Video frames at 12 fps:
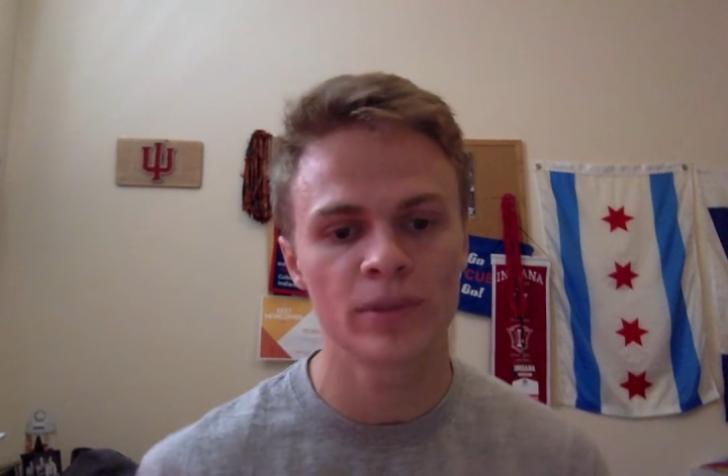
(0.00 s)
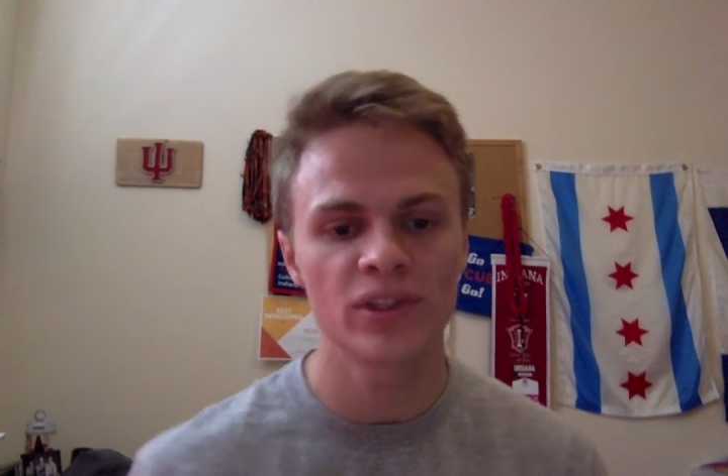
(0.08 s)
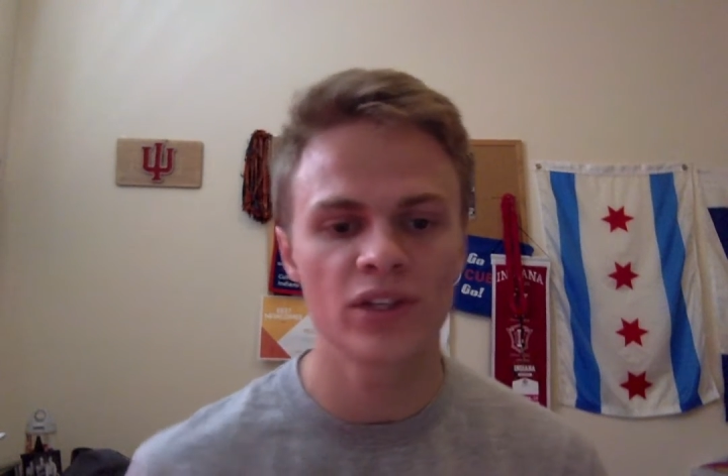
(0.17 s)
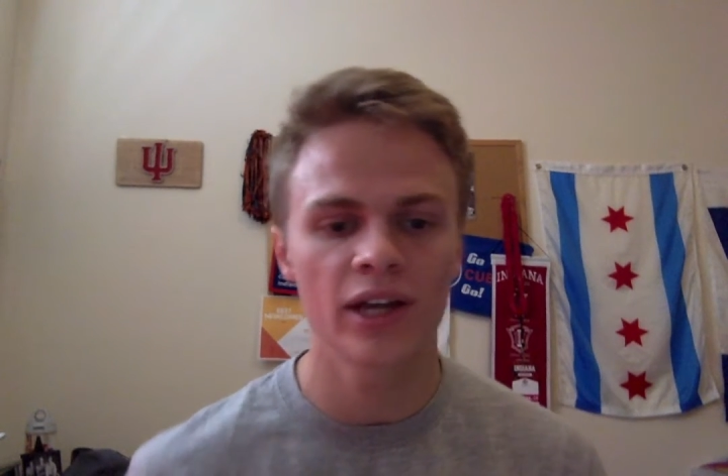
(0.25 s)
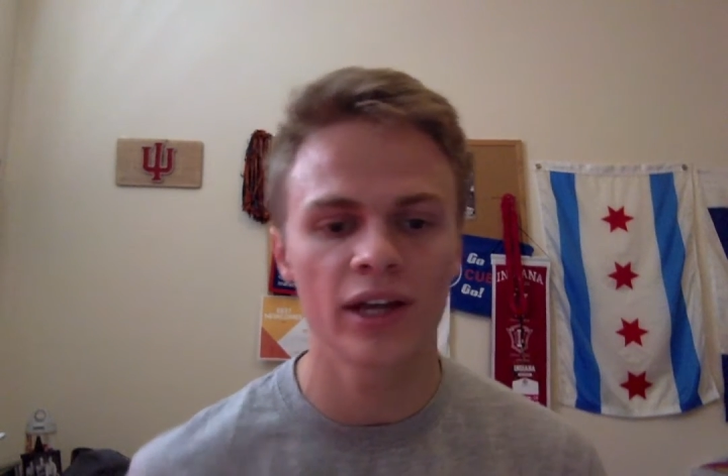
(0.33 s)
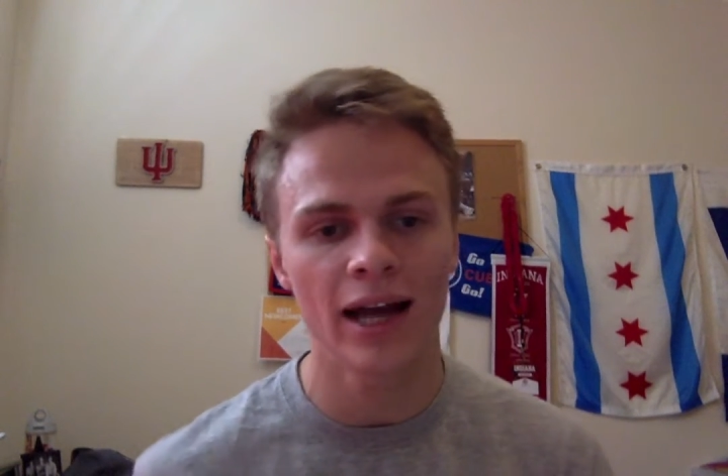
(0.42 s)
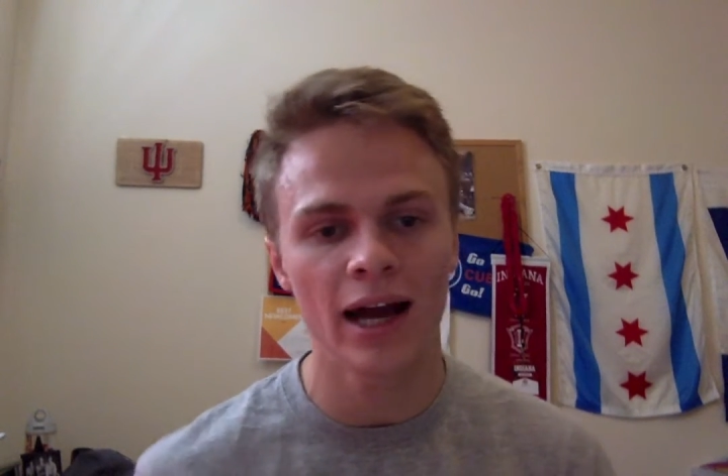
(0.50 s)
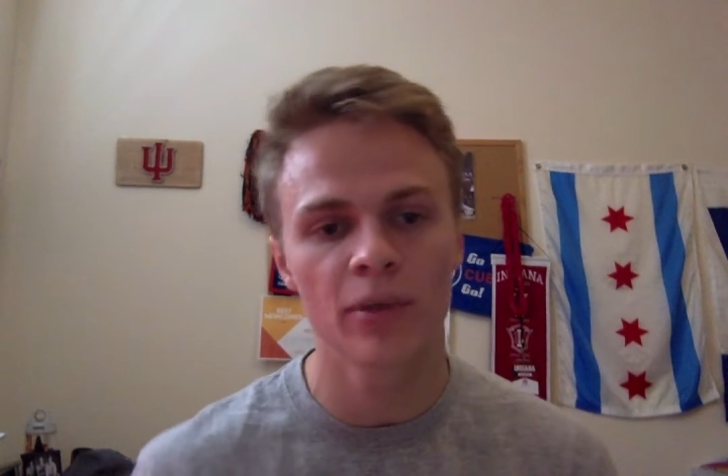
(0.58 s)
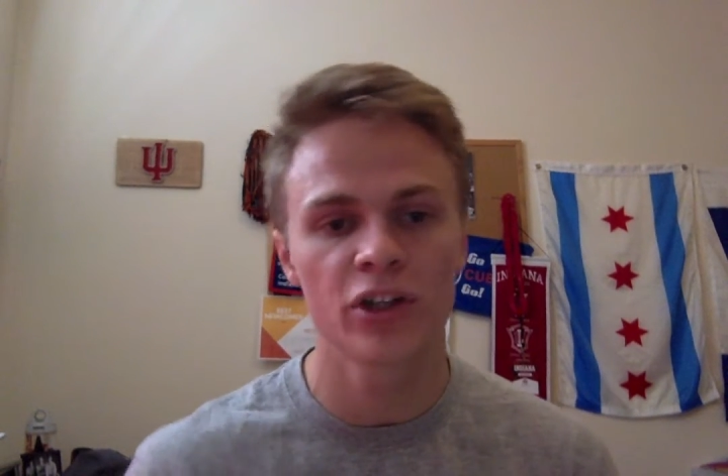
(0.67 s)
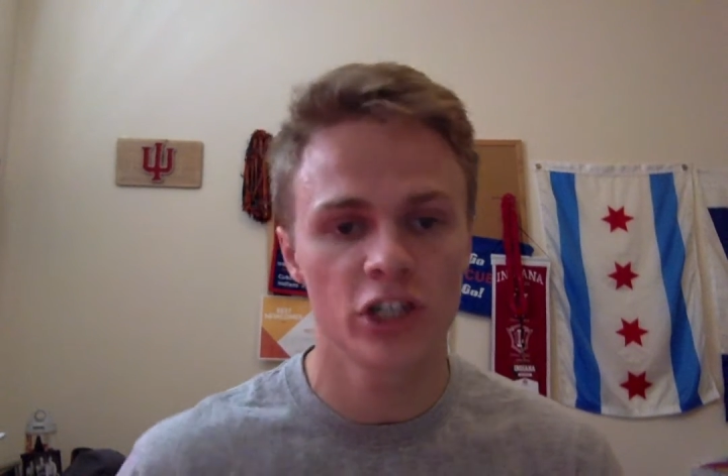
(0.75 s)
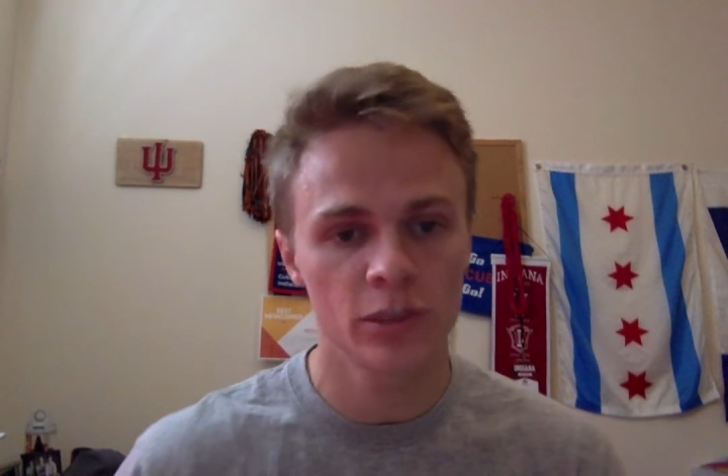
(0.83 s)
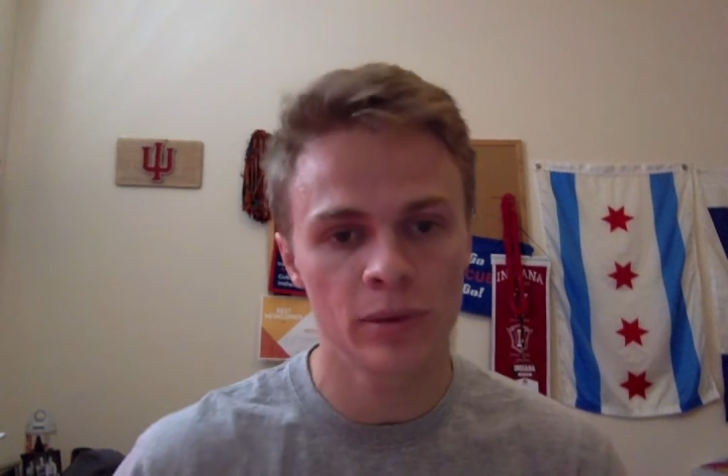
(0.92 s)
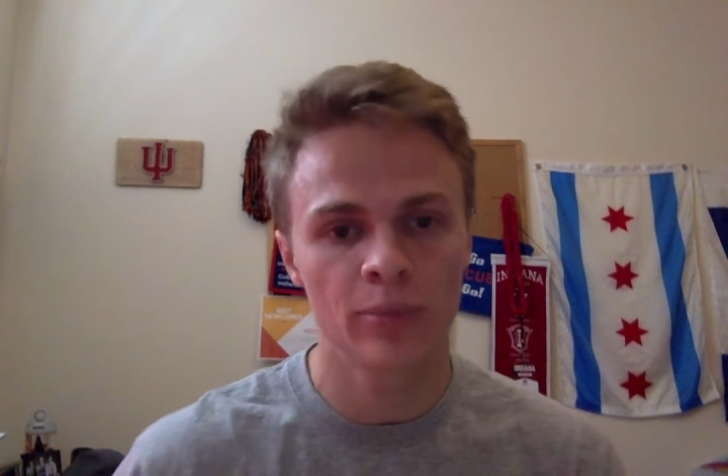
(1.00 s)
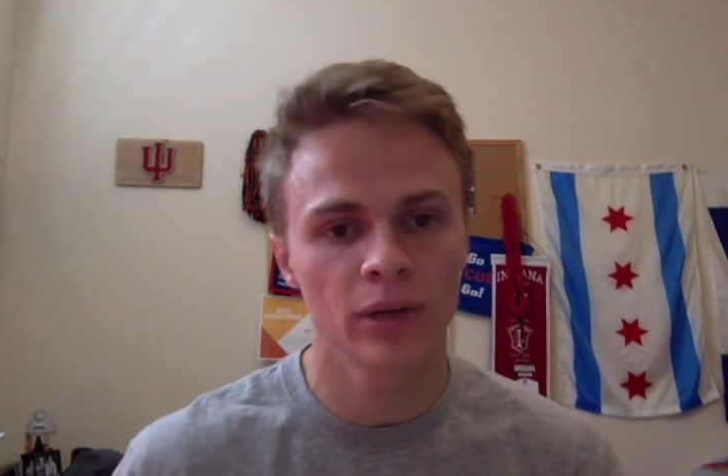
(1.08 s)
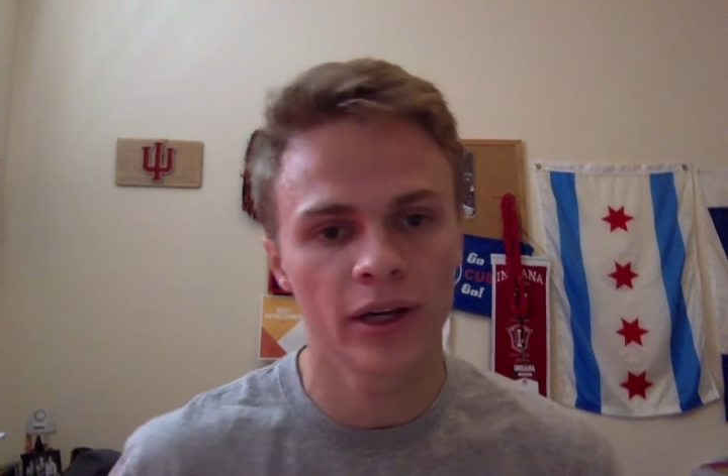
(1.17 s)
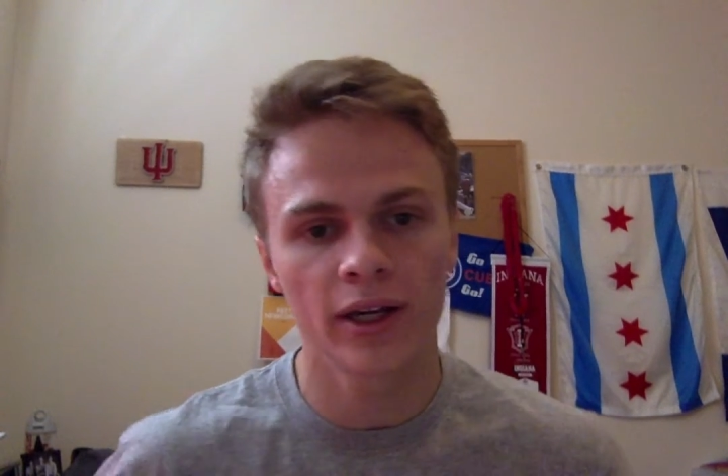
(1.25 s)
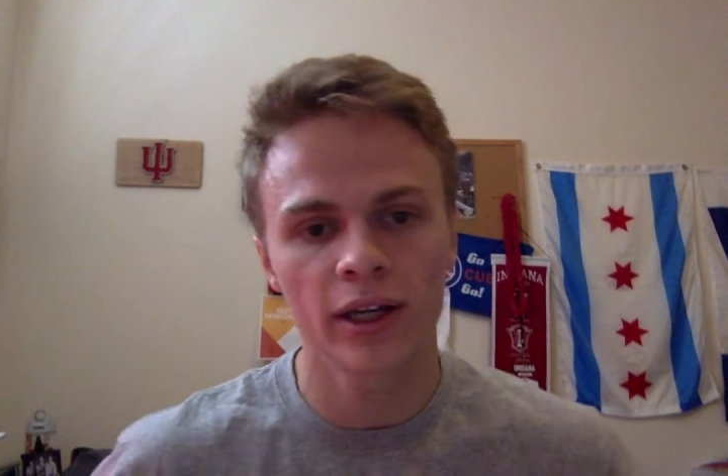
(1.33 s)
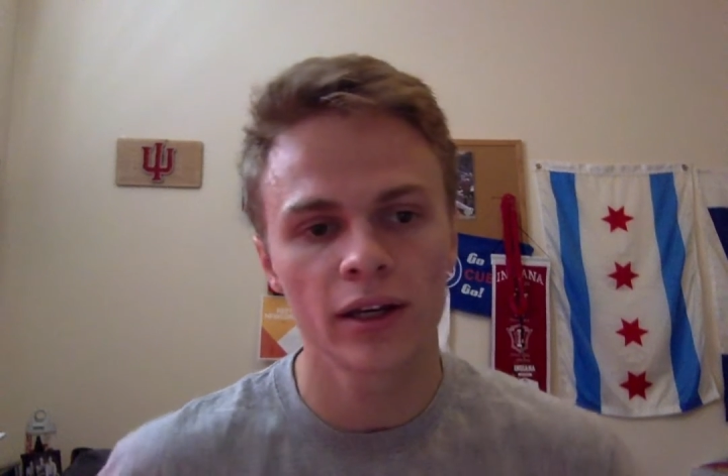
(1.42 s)
been said and how much he's been
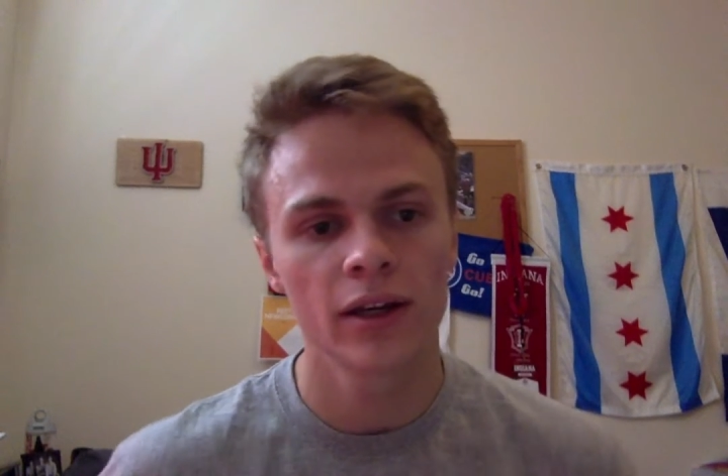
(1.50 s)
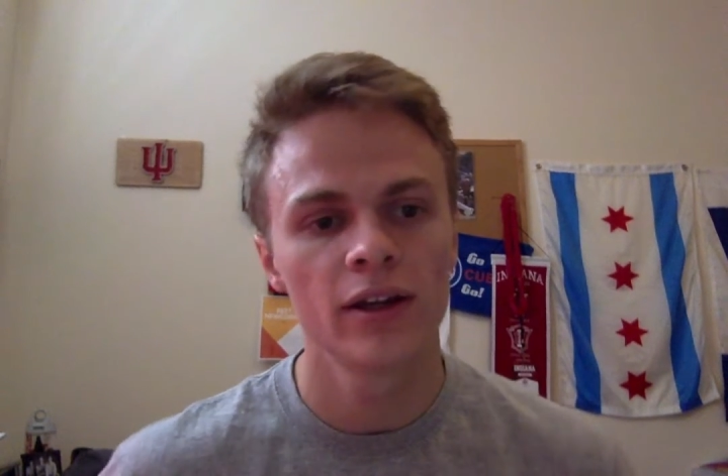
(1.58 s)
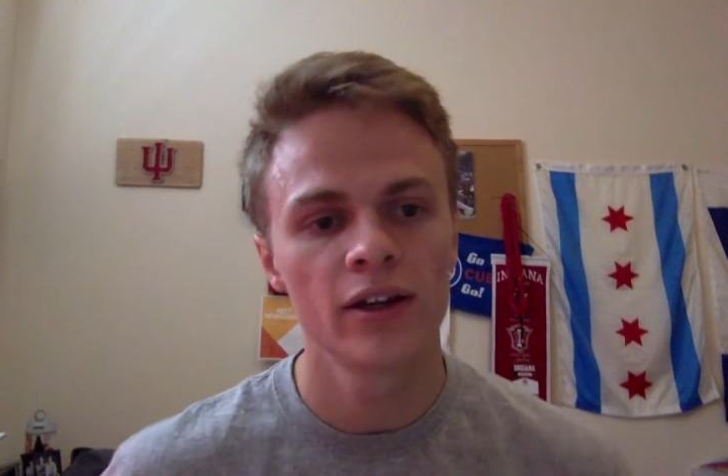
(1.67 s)
playing